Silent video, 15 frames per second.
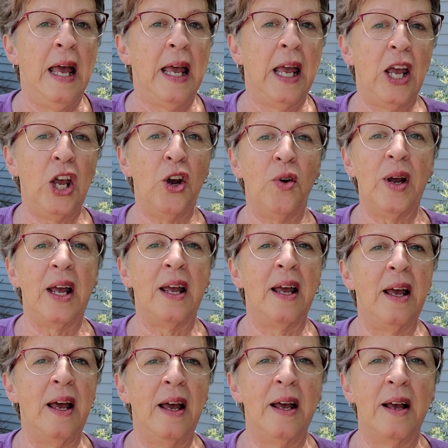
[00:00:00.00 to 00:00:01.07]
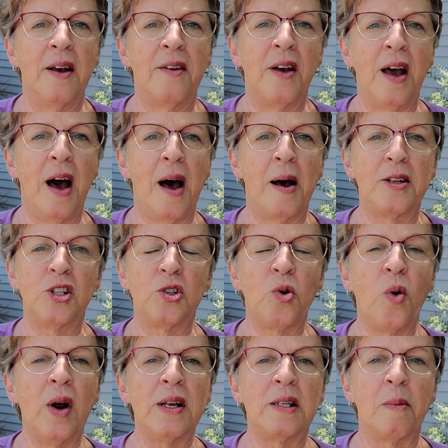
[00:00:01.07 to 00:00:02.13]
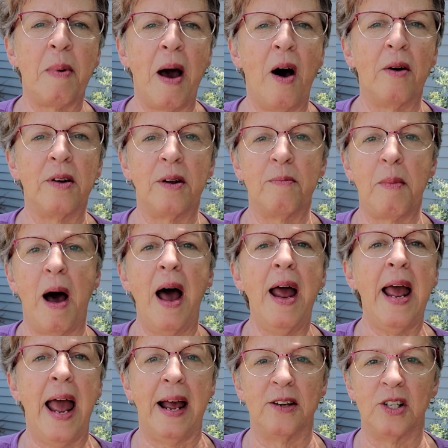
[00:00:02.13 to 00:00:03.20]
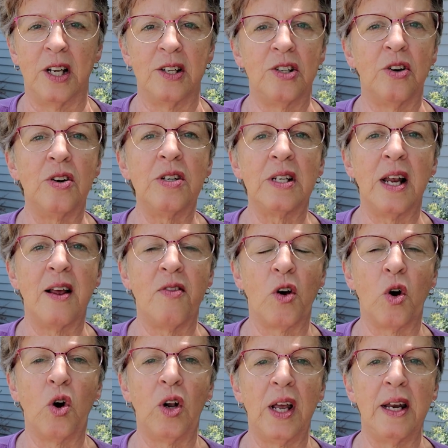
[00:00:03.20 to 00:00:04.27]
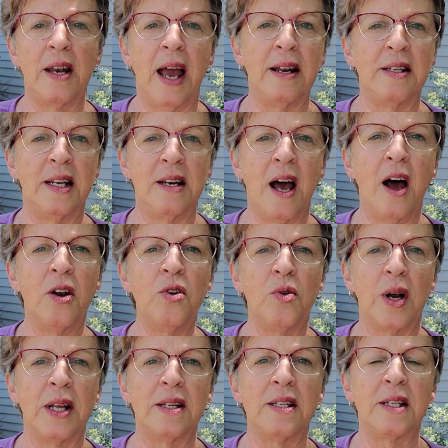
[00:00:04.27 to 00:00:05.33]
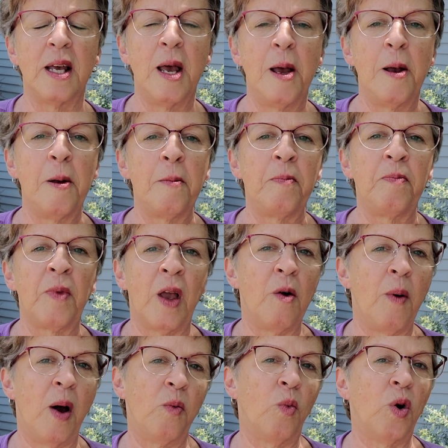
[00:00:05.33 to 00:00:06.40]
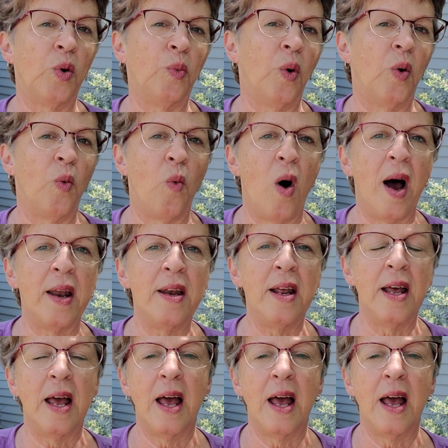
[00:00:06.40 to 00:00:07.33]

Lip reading: hearing stories about my ancestors in the early 1900s around World War I.